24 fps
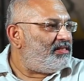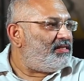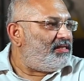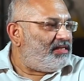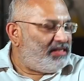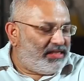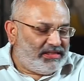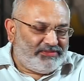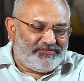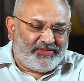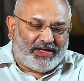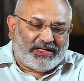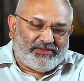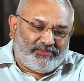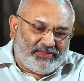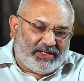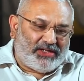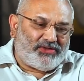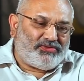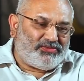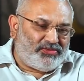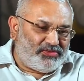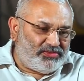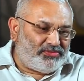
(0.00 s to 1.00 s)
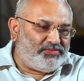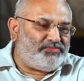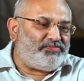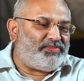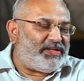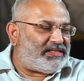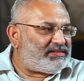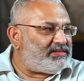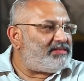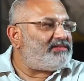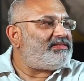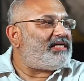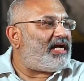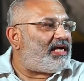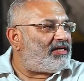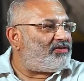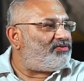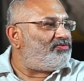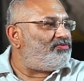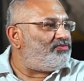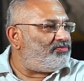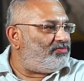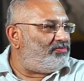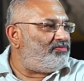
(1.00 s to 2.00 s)
In fact, we had to press his heart
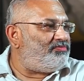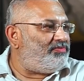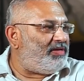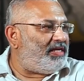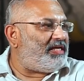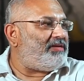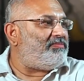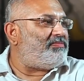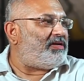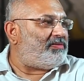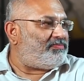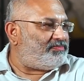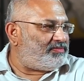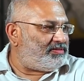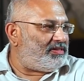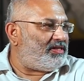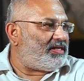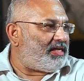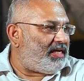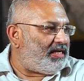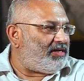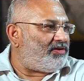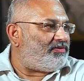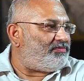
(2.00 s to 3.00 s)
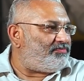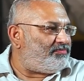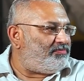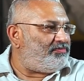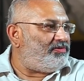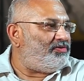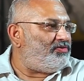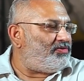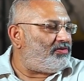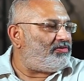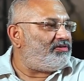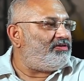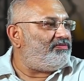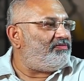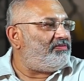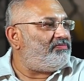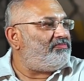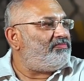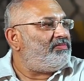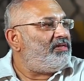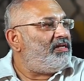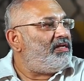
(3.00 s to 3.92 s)
to wake him up, kind of, you know, give him